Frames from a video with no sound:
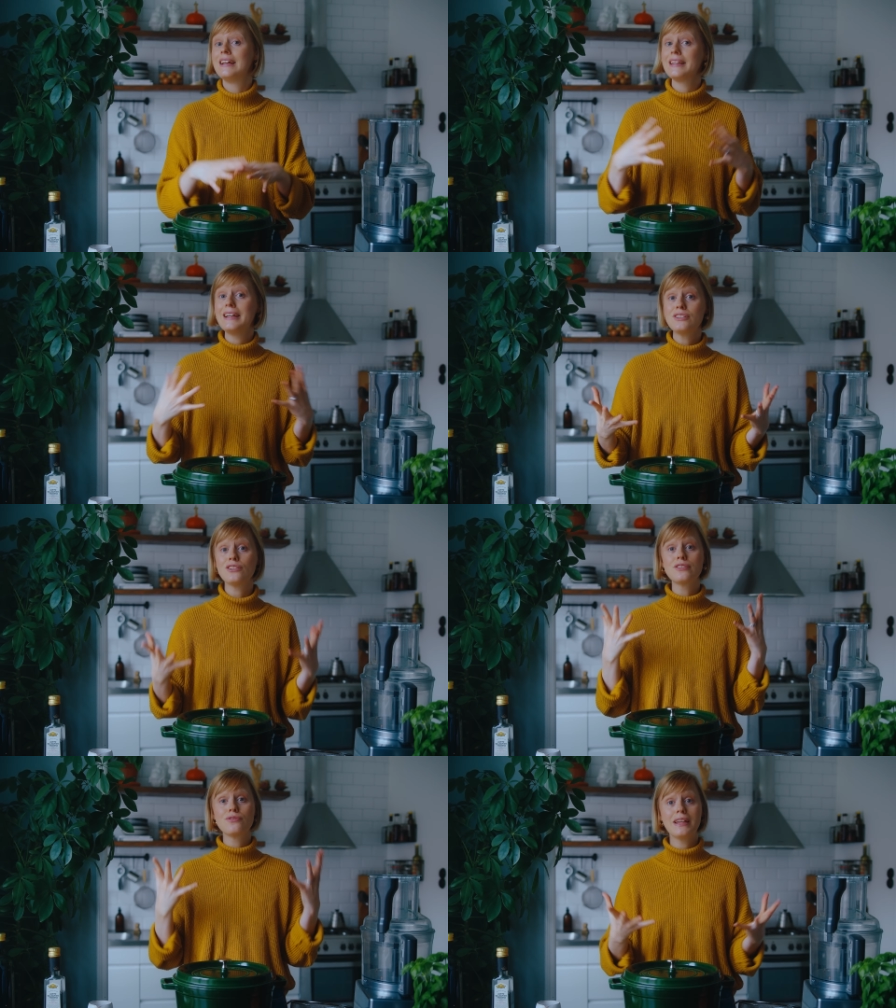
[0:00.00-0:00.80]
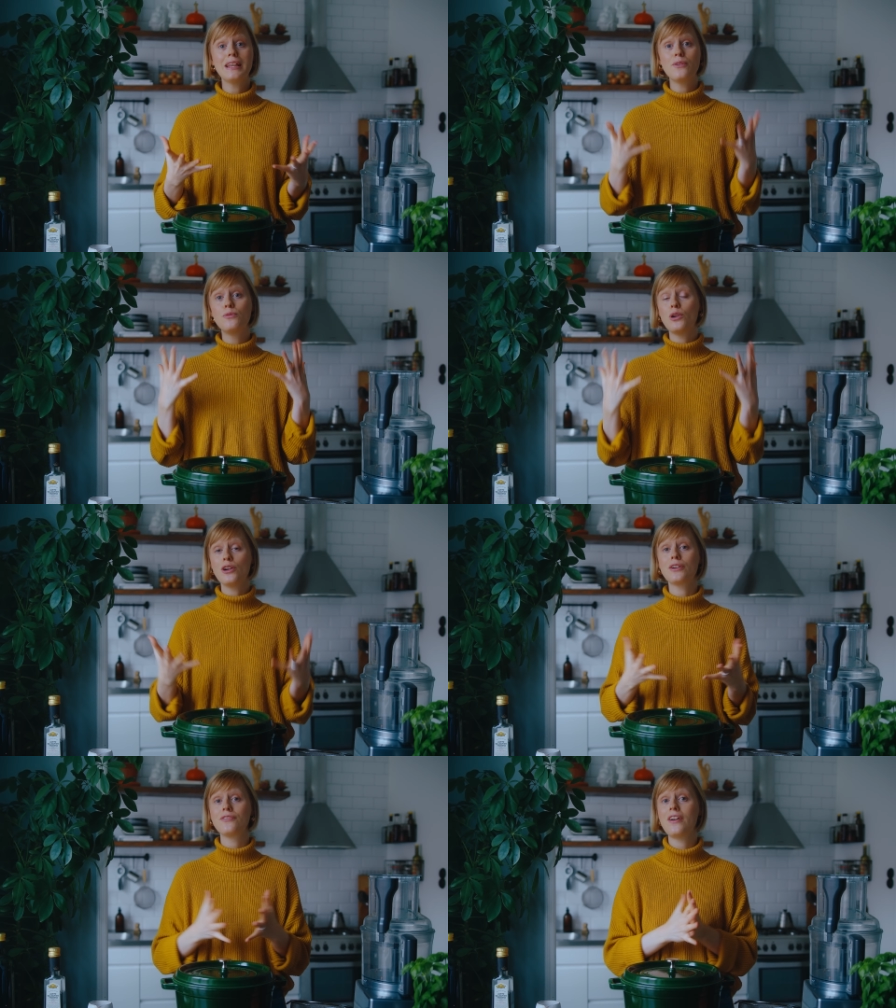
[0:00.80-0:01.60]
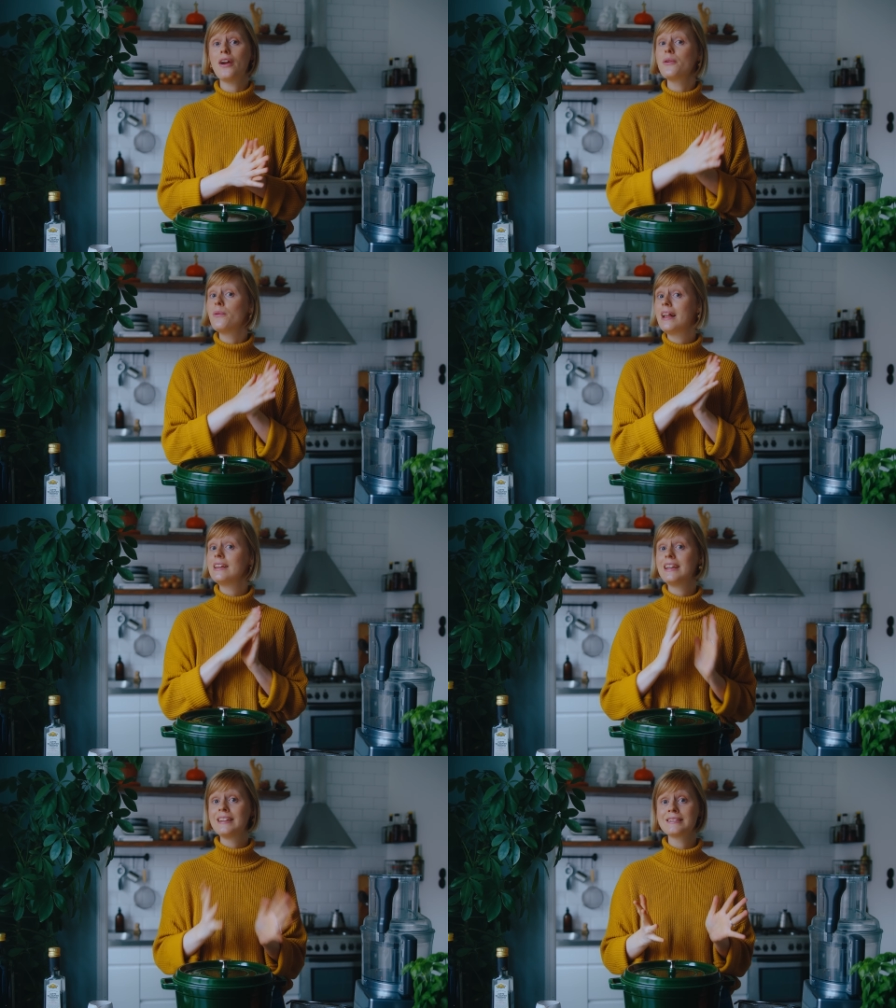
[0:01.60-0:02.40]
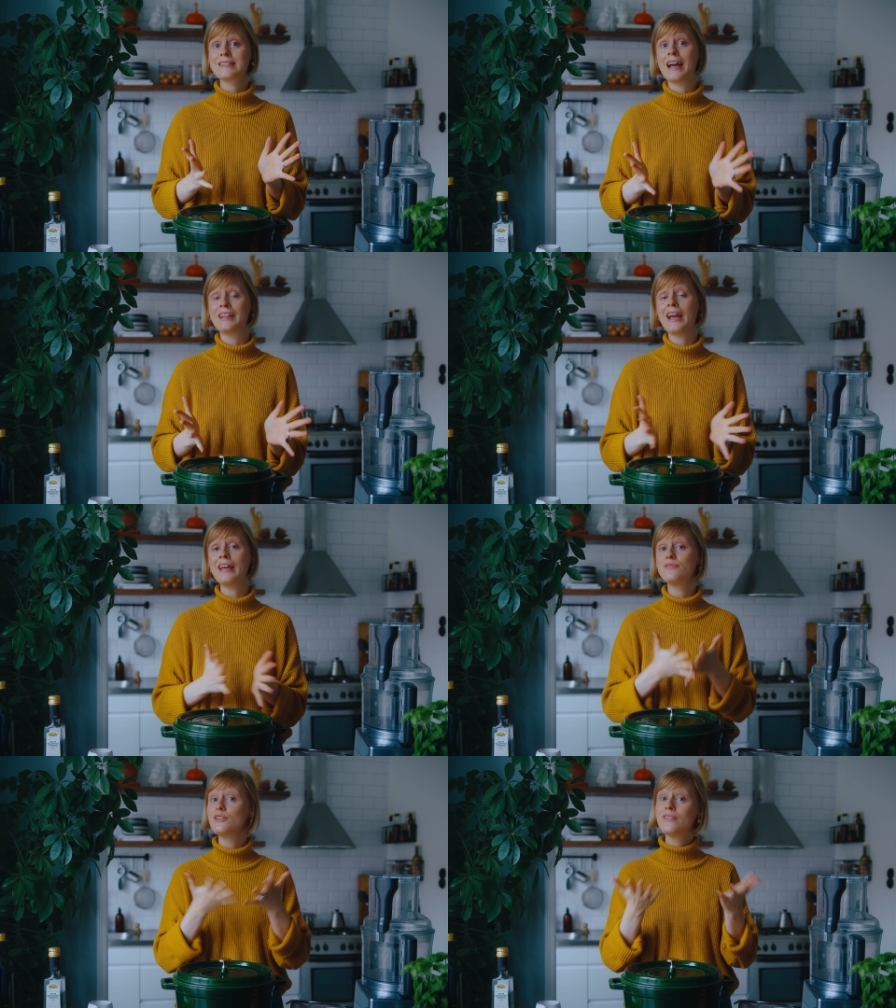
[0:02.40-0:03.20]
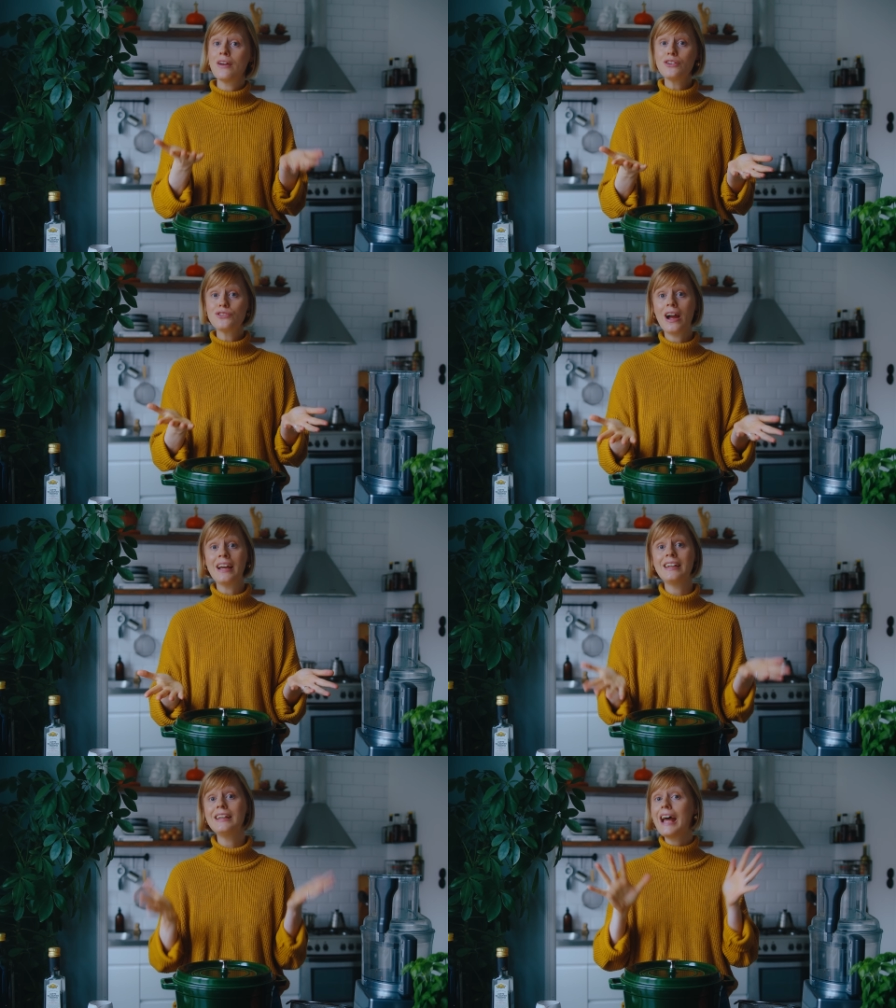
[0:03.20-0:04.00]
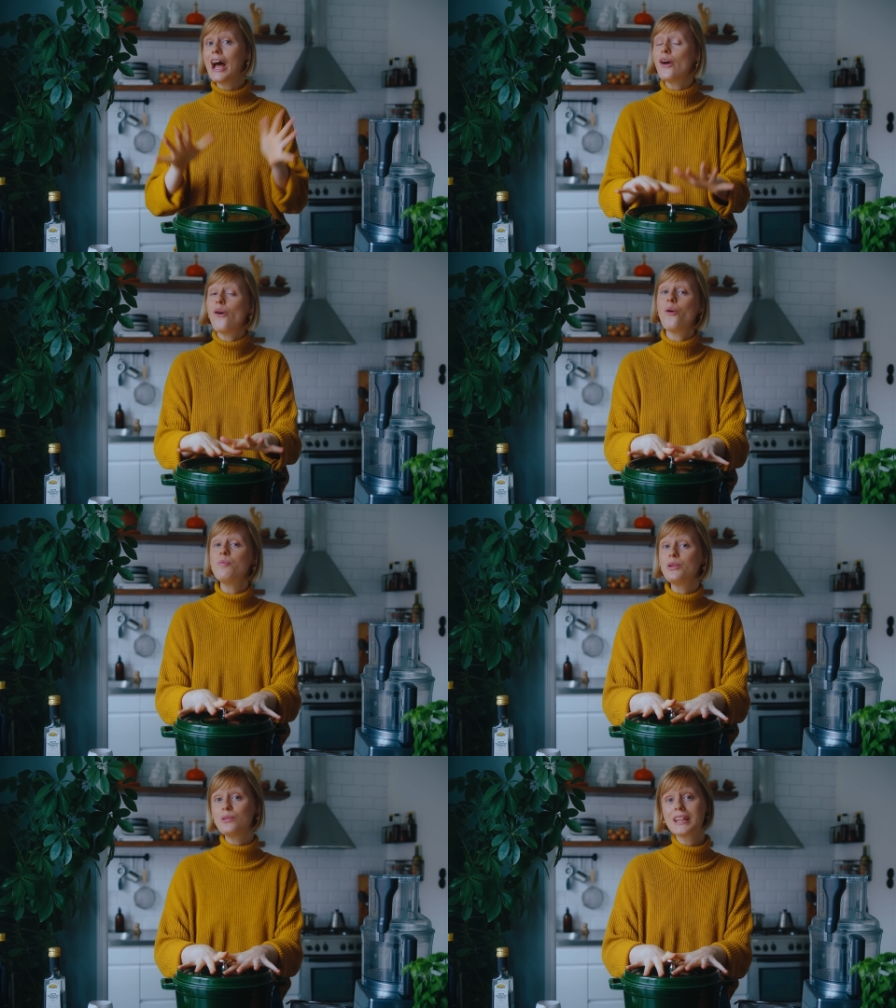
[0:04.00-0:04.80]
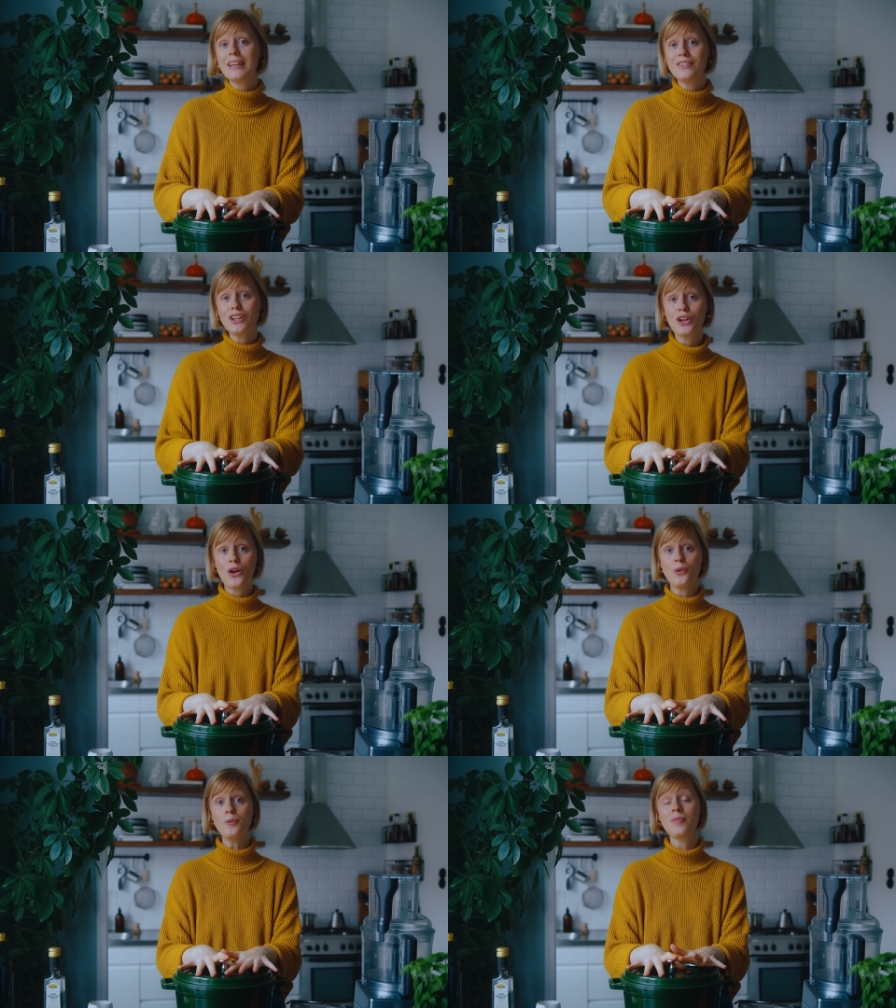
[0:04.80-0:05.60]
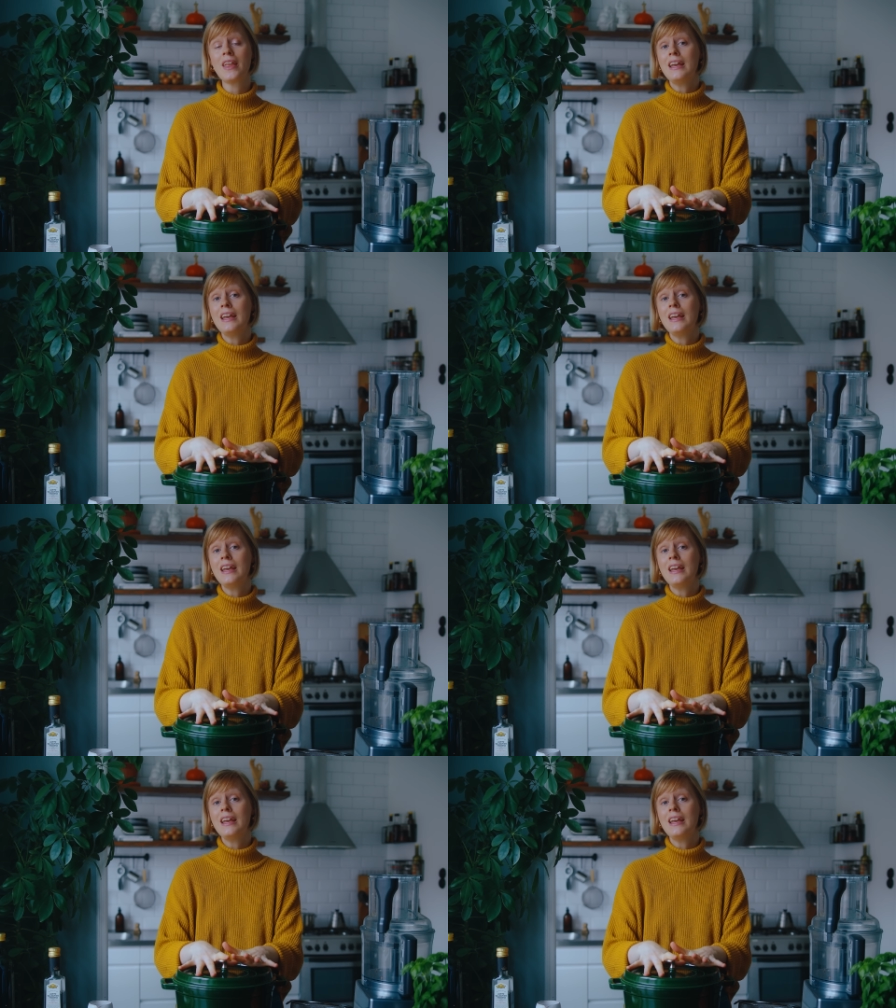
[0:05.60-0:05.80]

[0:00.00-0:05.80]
Lentils really work very well in lasagna. If you've never tried it, I hope you will give it a go.